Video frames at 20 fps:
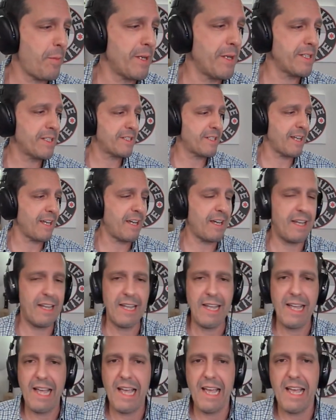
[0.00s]
but uh,
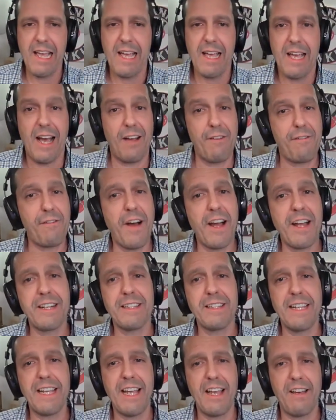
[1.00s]
I
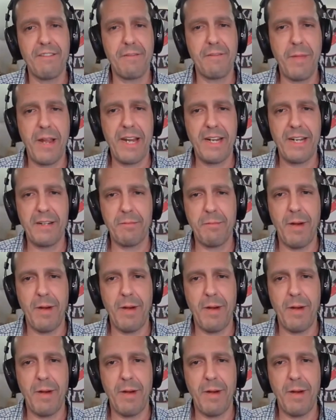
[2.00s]
finally have made it